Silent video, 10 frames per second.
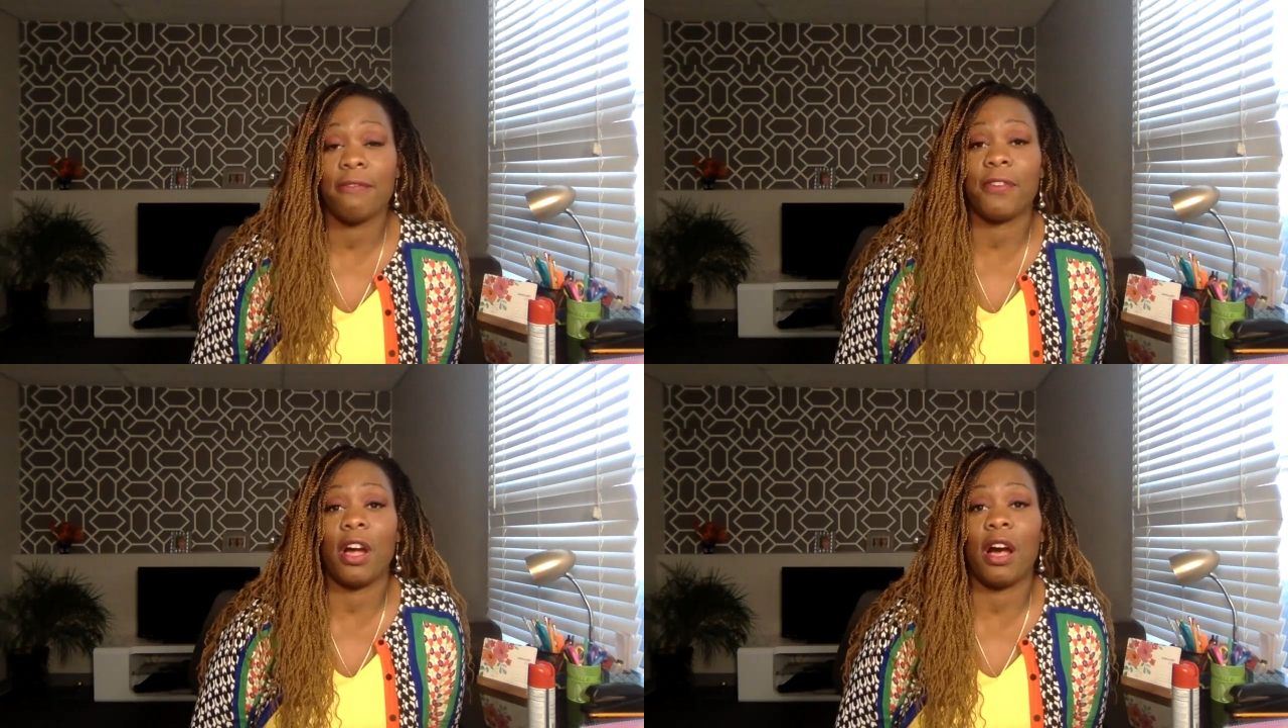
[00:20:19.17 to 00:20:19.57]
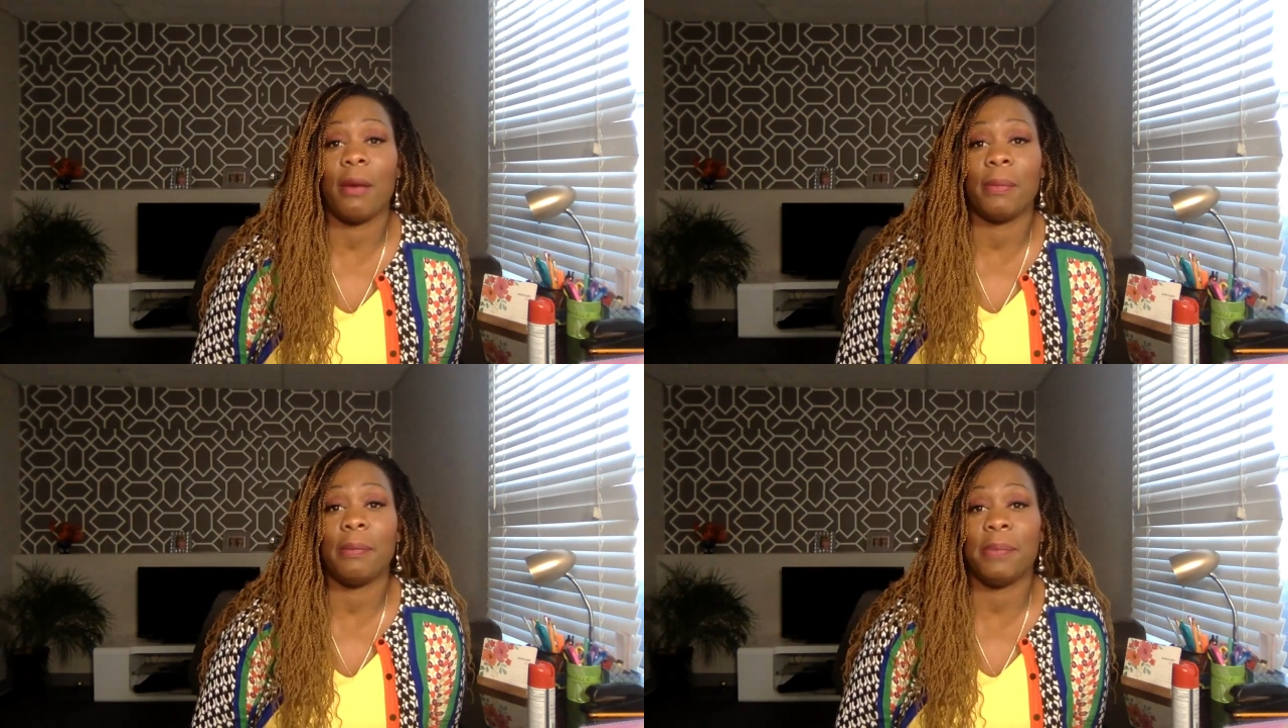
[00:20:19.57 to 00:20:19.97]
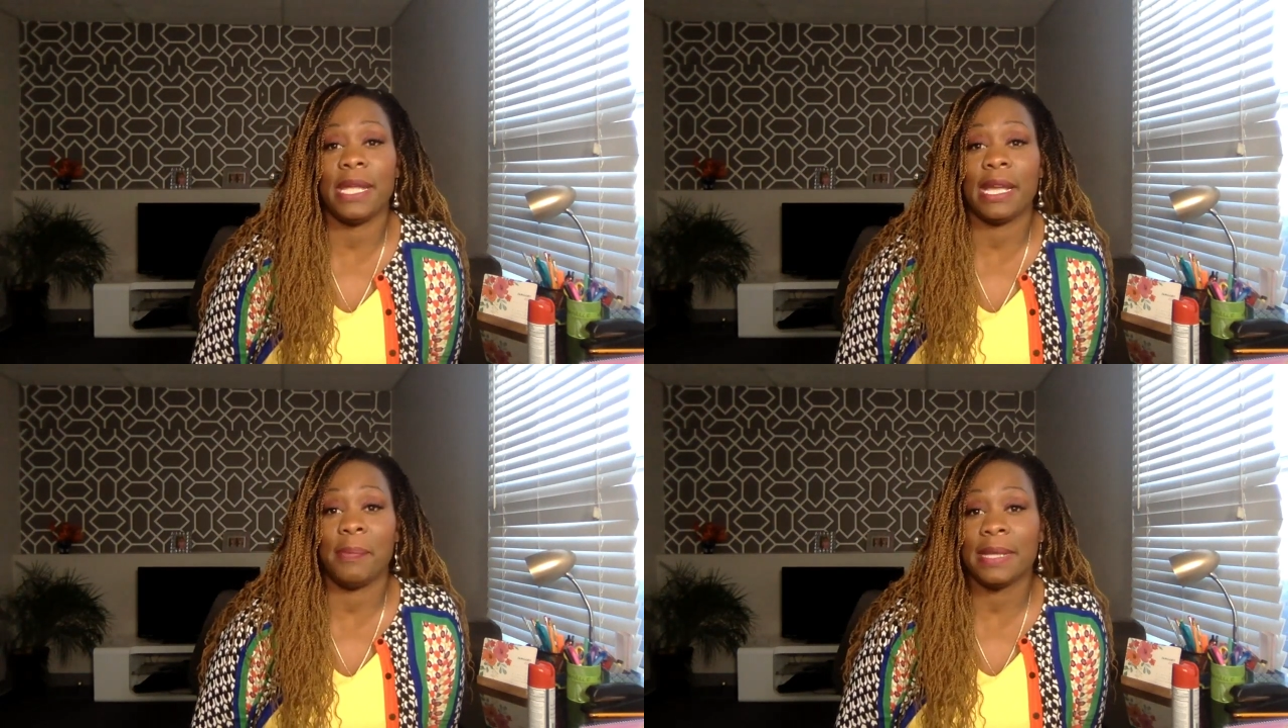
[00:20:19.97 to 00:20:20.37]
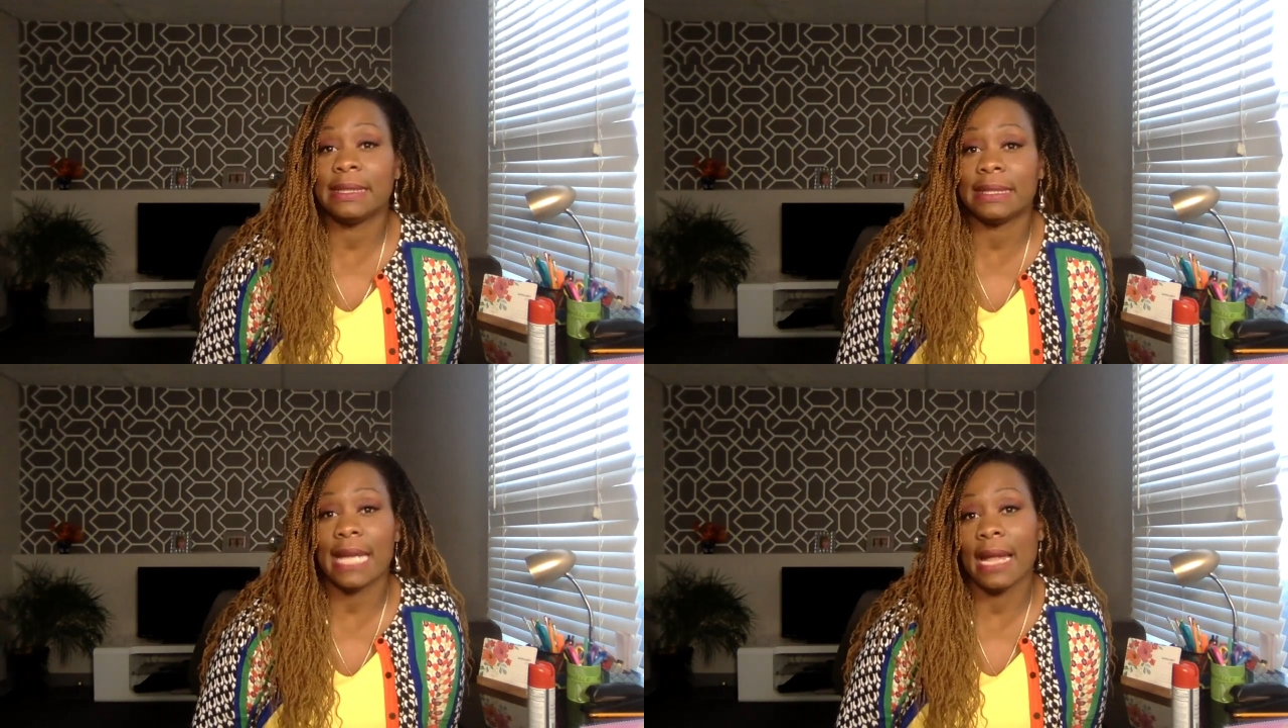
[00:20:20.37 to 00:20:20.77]
from being a
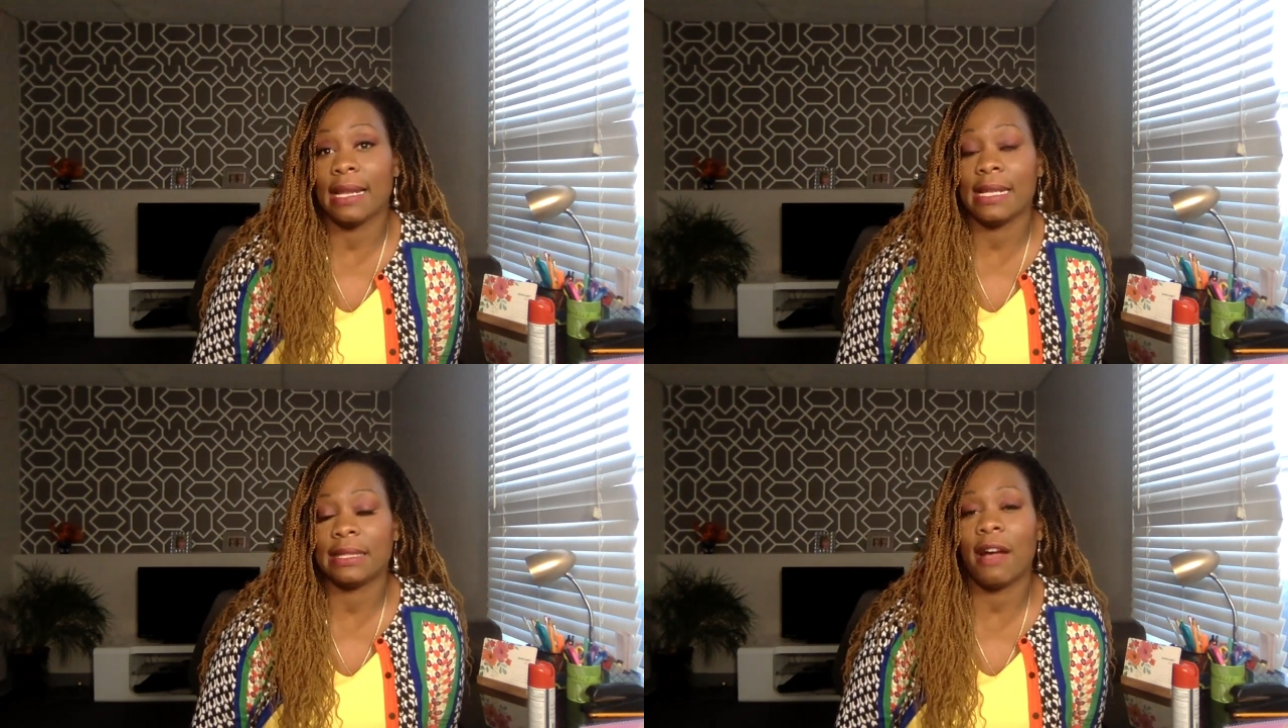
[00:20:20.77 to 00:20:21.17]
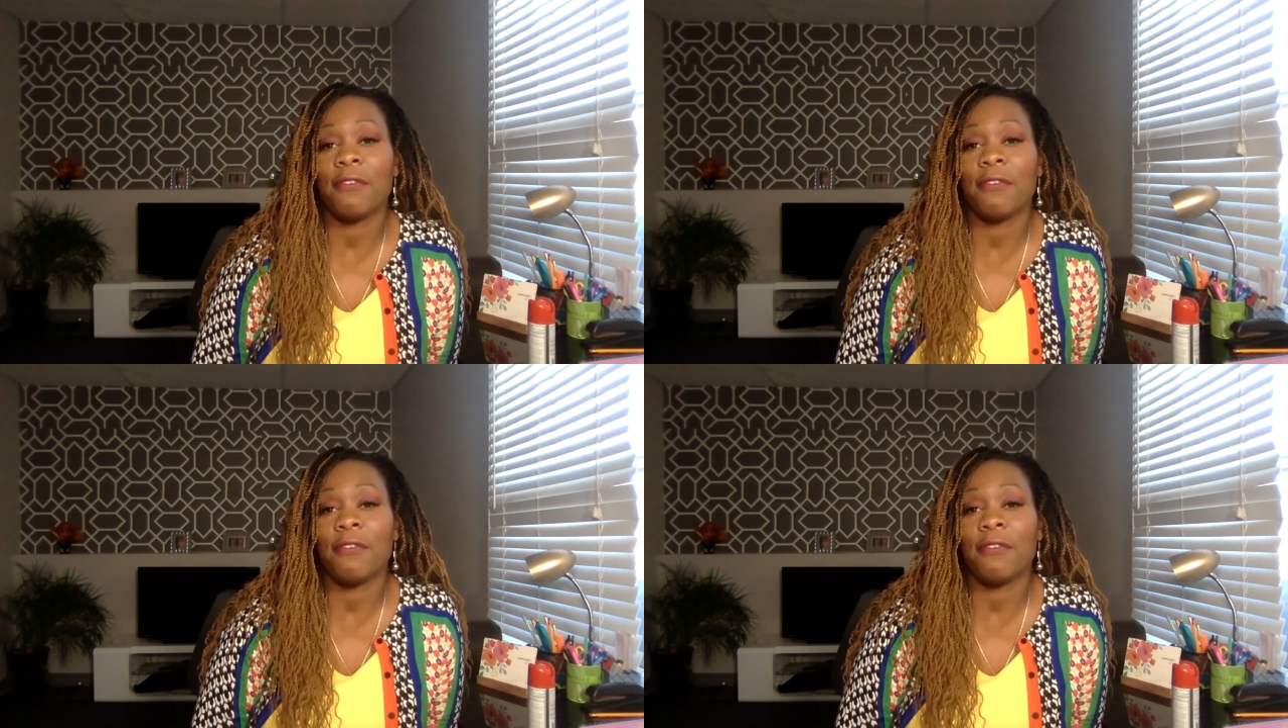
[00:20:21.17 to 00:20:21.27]
business analyst.